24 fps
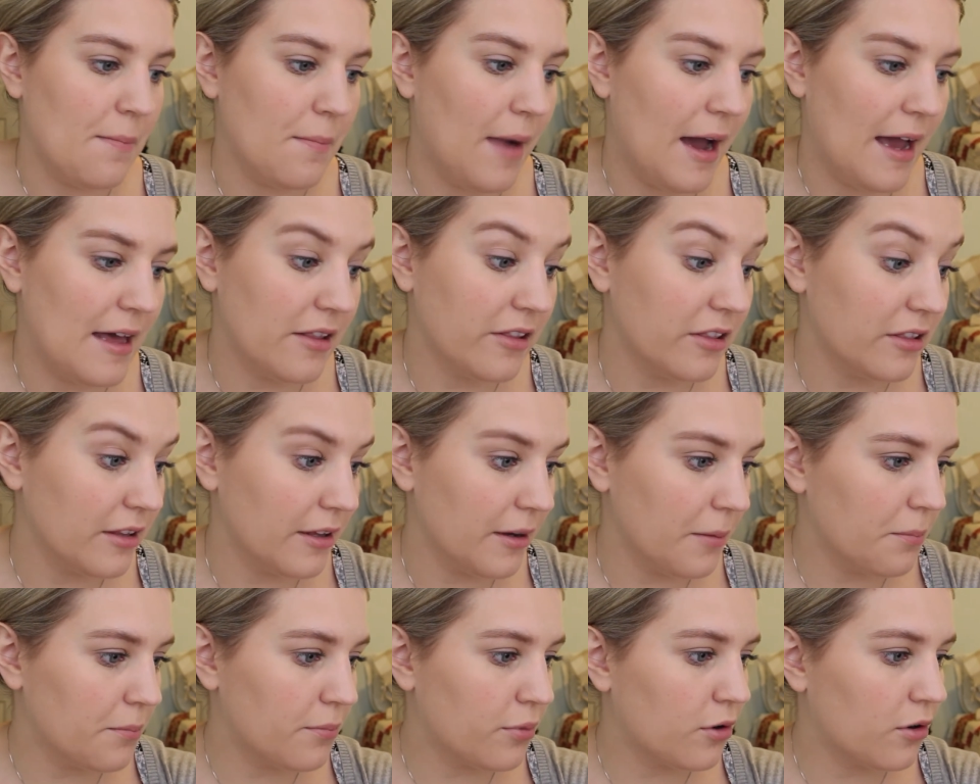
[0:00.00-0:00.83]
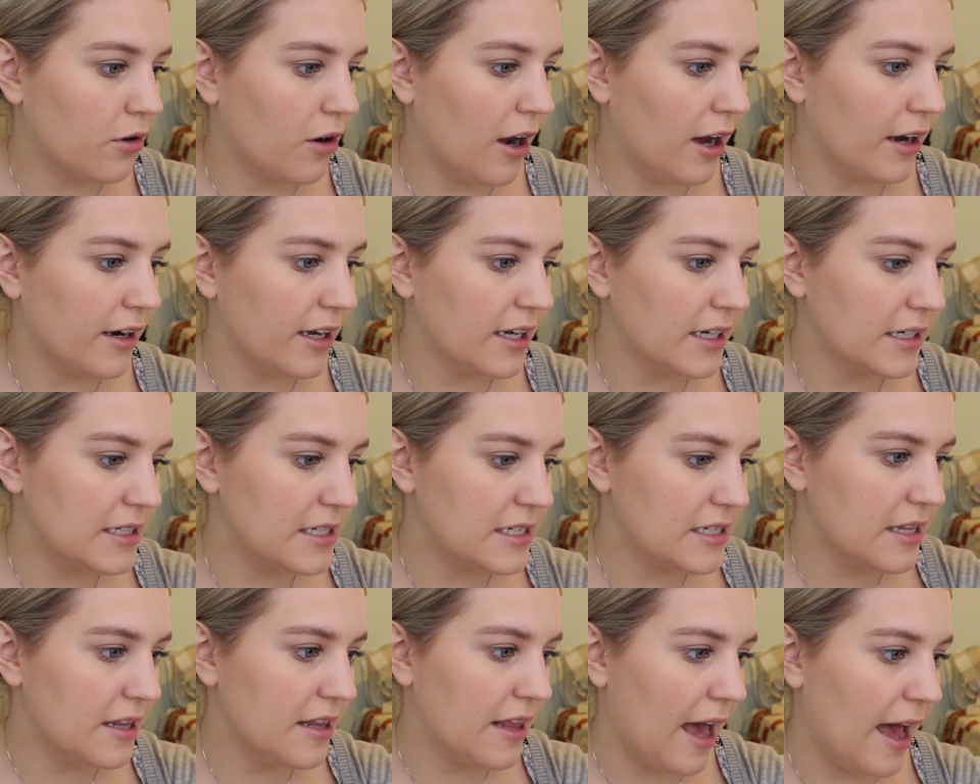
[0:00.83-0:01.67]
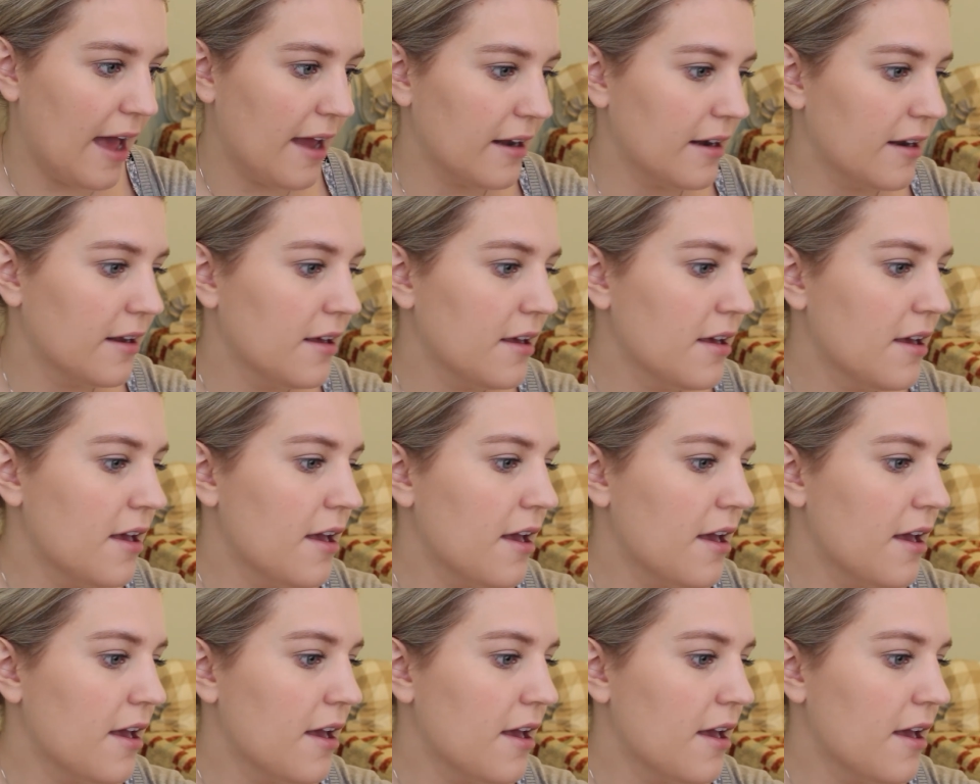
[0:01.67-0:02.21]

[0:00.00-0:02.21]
my lip product then.